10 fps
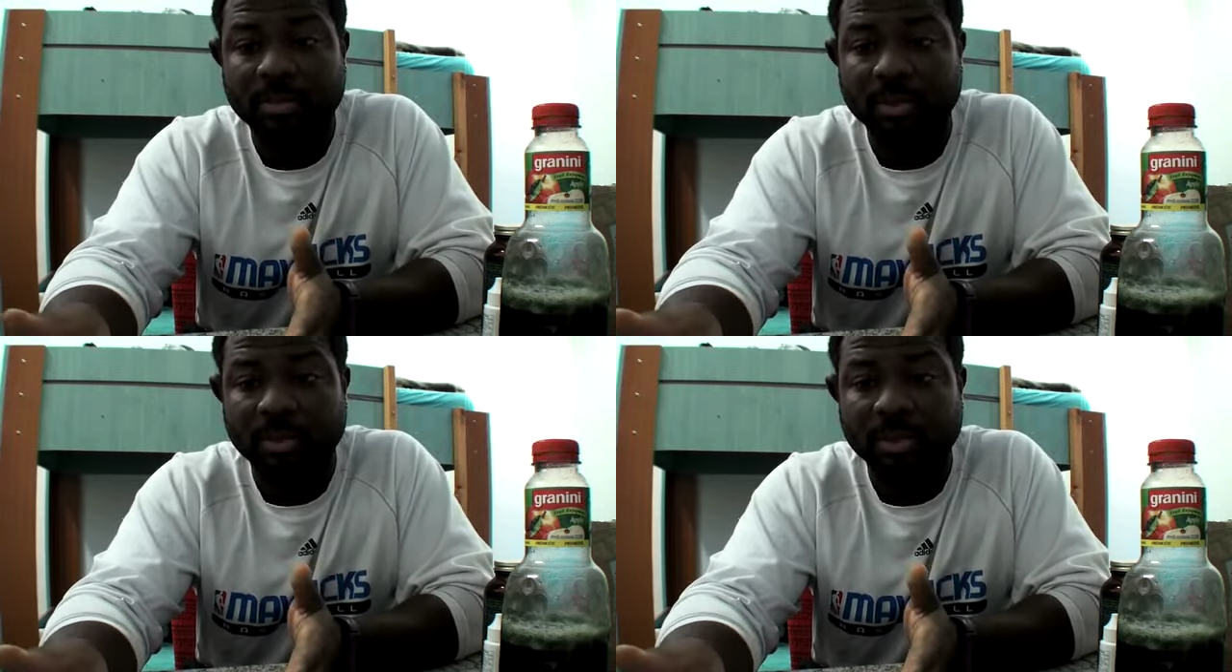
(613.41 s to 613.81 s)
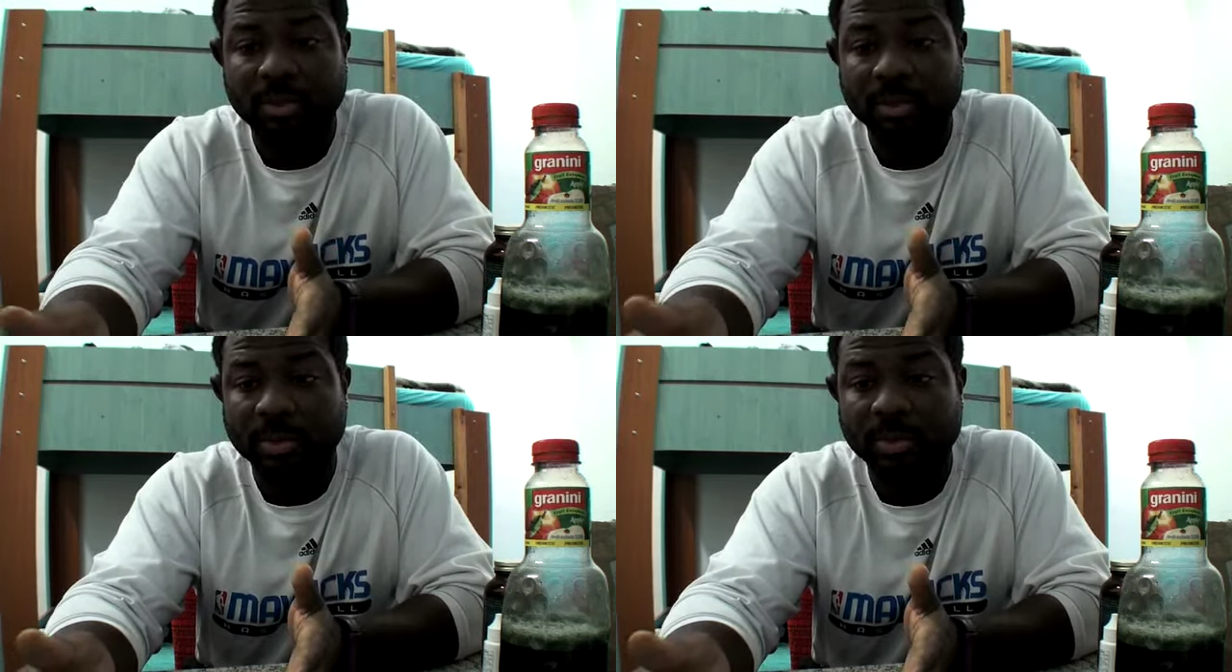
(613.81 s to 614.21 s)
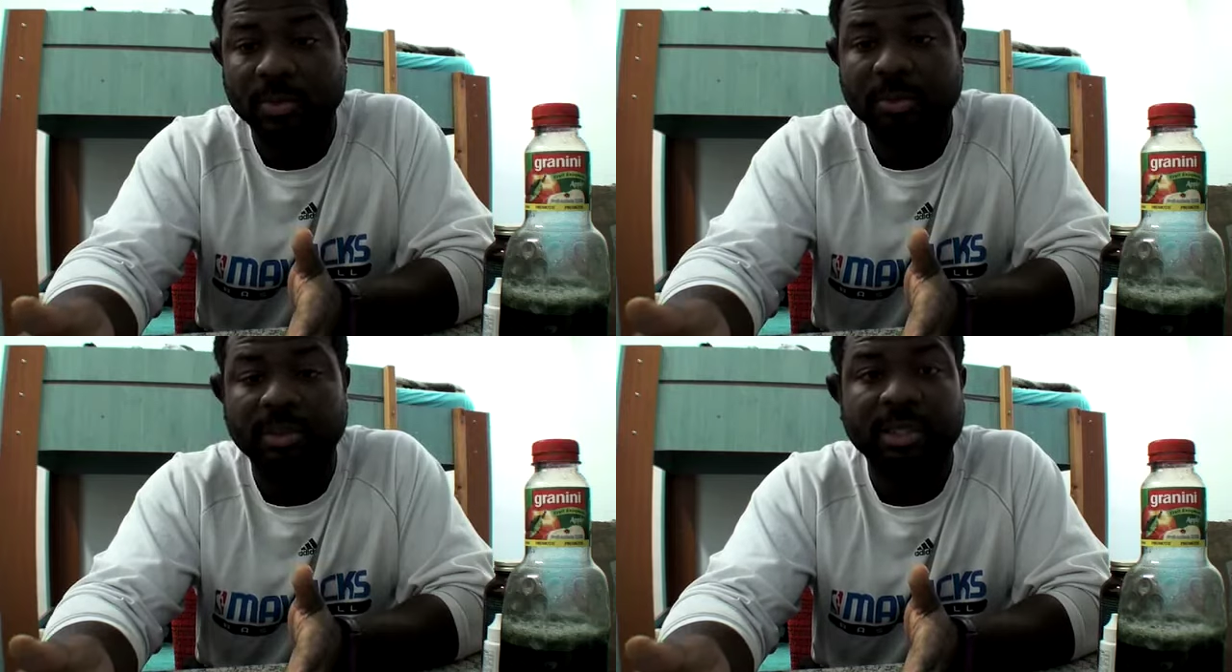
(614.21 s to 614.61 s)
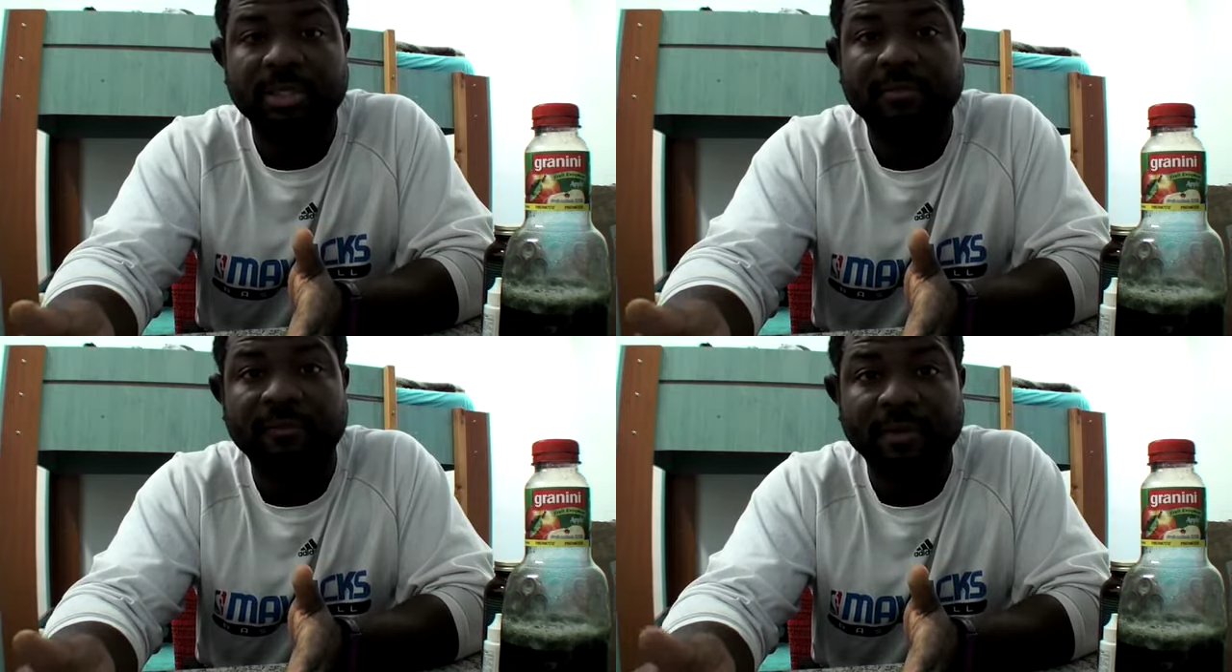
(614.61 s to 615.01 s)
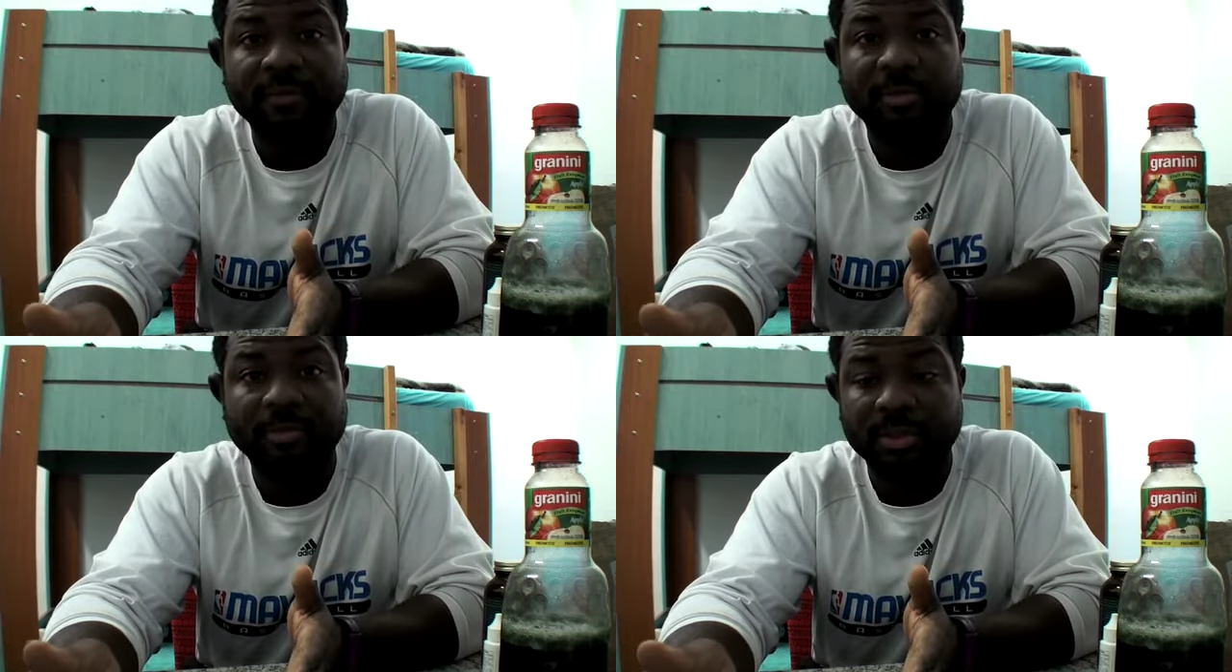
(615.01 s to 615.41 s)
we're doing at least
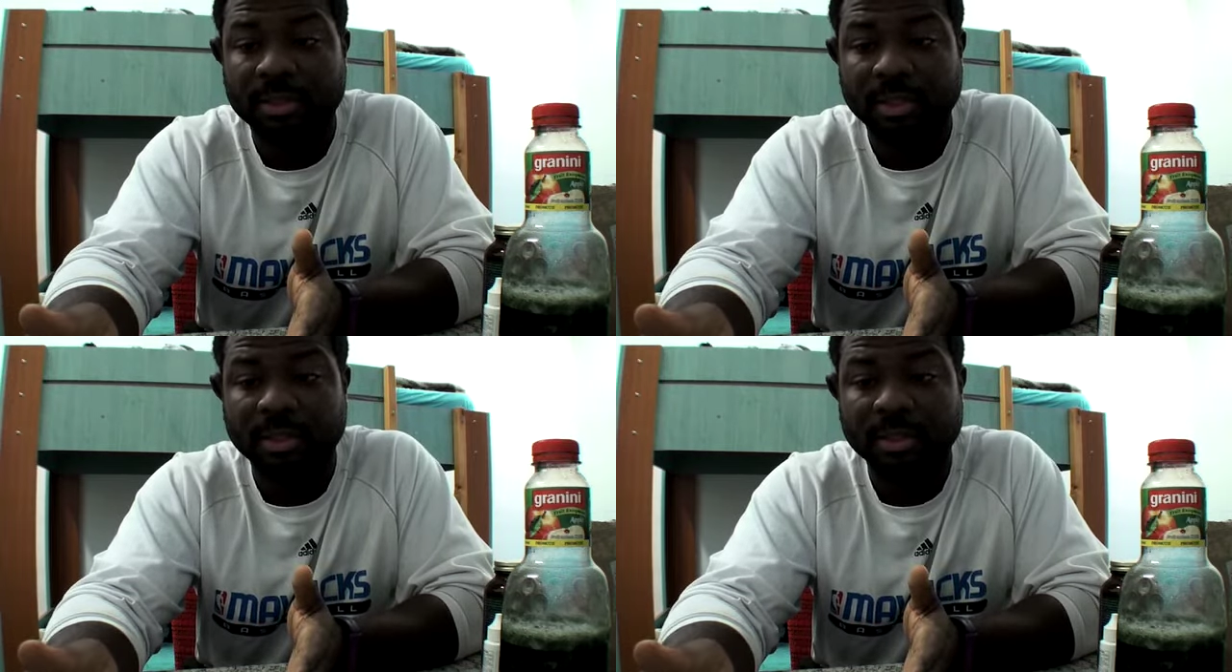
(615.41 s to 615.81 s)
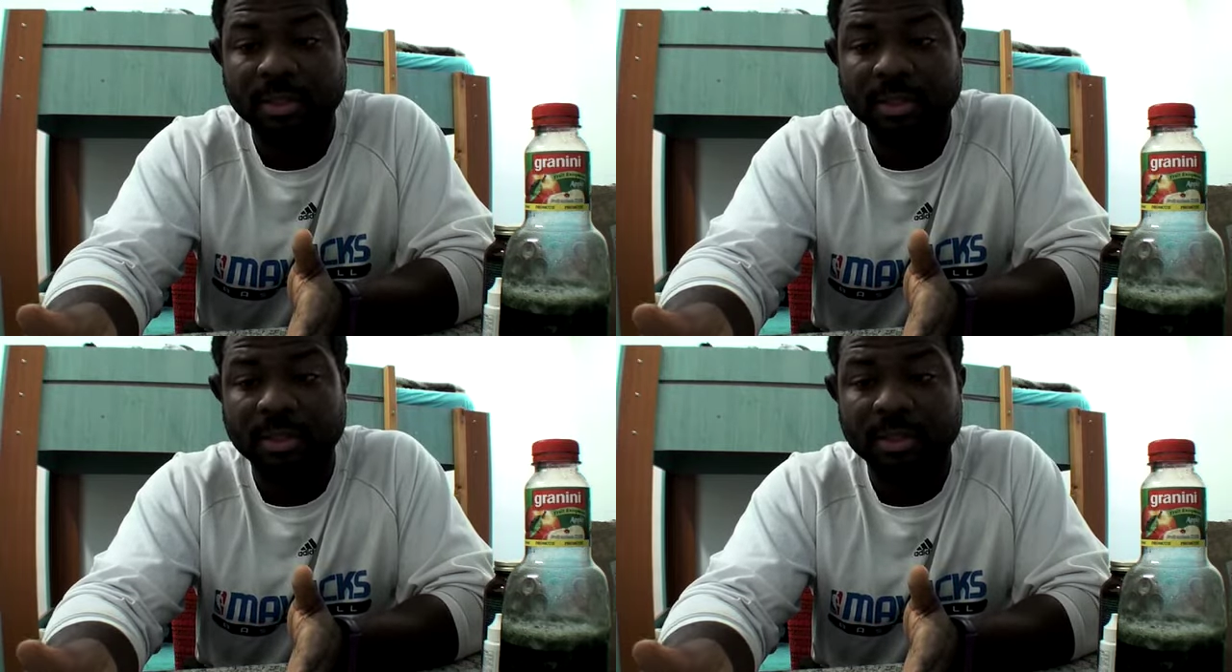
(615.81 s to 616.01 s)
50%